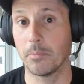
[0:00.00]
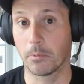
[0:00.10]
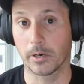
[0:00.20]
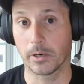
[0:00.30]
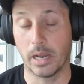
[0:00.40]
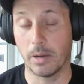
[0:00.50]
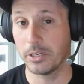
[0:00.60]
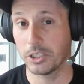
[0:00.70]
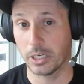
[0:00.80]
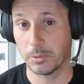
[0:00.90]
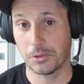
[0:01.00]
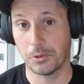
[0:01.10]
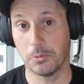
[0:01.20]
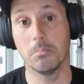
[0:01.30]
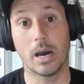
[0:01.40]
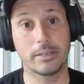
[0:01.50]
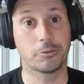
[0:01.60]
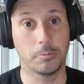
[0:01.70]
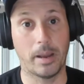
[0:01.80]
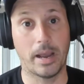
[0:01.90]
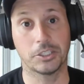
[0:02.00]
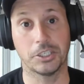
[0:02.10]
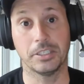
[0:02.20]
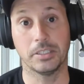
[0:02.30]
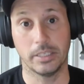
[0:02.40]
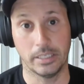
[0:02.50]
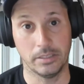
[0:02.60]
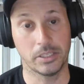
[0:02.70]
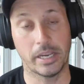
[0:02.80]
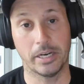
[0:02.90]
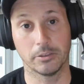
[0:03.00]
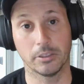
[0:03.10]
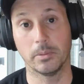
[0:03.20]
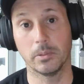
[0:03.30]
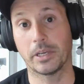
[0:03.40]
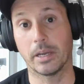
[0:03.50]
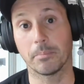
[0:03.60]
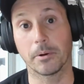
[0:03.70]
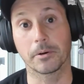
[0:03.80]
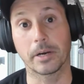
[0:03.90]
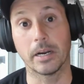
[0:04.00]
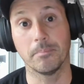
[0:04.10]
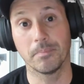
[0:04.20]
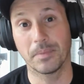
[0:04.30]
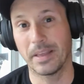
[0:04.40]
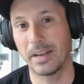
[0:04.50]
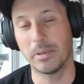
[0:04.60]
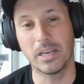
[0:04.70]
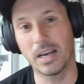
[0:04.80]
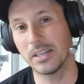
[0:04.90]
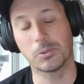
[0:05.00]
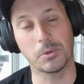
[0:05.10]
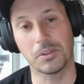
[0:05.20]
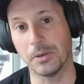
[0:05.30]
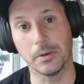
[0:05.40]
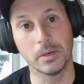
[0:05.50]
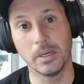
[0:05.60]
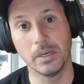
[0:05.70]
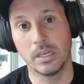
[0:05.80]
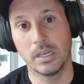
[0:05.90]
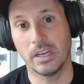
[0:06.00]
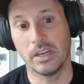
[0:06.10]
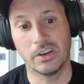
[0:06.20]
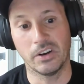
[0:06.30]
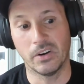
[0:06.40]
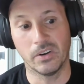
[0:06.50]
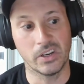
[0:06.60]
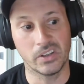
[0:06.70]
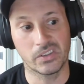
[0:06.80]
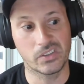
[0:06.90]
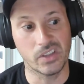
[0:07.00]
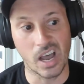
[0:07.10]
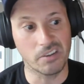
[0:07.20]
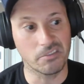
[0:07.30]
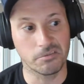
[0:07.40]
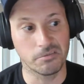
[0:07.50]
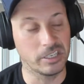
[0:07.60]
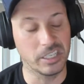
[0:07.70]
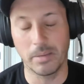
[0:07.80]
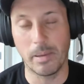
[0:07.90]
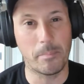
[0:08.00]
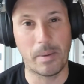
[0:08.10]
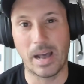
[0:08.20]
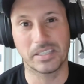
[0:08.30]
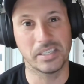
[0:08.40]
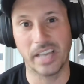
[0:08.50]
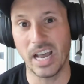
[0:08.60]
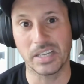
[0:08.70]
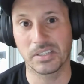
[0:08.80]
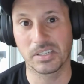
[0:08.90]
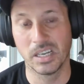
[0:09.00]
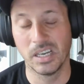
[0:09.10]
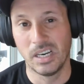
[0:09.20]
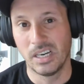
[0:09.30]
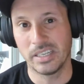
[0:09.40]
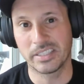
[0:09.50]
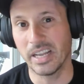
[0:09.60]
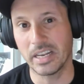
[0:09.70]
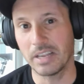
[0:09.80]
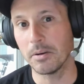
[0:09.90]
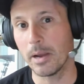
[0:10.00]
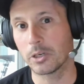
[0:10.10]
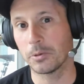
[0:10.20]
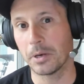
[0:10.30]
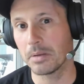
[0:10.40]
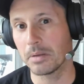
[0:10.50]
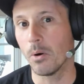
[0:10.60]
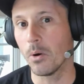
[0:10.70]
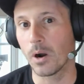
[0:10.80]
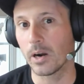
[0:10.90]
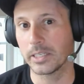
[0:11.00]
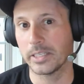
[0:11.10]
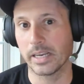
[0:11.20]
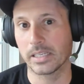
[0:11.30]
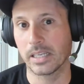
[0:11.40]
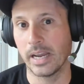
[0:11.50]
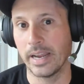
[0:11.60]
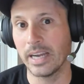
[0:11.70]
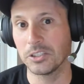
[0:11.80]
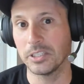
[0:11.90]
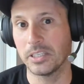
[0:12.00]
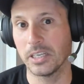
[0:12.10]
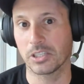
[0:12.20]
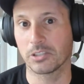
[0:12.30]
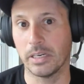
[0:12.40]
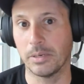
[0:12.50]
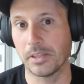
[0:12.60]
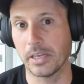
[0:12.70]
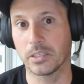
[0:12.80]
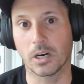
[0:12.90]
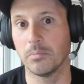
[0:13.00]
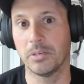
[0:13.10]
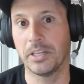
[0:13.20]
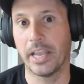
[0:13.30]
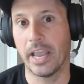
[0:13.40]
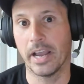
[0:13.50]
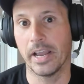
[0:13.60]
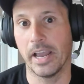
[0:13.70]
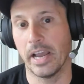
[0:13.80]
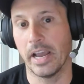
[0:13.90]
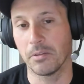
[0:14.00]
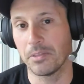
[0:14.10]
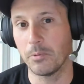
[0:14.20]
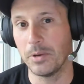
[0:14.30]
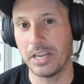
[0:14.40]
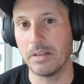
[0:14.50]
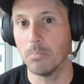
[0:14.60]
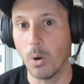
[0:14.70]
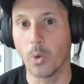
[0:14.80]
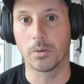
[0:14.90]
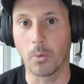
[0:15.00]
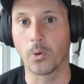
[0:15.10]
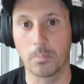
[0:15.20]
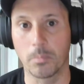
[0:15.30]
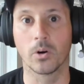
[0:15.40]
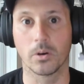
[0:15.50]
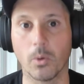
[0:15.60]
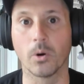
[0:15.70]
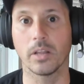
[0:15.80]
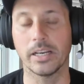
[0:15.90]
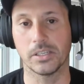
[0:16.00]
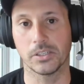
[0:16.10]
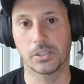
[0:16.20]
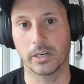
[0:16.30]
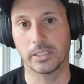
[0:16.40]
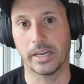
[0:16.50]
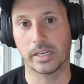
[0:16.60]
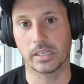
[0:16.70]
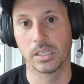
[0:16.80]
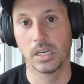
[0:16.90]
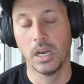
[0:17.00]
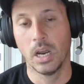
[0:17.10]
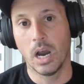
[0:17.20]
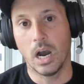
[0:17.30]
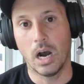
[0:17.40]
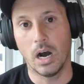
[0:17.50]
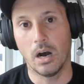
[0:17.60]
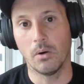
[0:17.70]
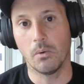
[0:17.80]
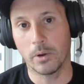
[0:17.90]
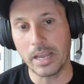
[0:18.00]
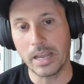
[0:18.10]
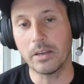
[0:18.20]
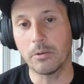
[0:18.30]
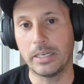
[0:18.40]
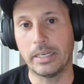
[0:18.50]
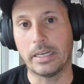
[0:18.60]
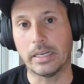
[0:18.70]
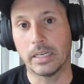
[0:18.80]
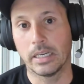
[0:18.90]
works, I want to share with you my true passion in this ARE bootcamp program. And I'll be honest with you, it's not really about passing tests. It's not even about creating more architects. I actually disagree with NCARB and the AIA. I don't think we need more and more and more and more licensed architects. What I think we need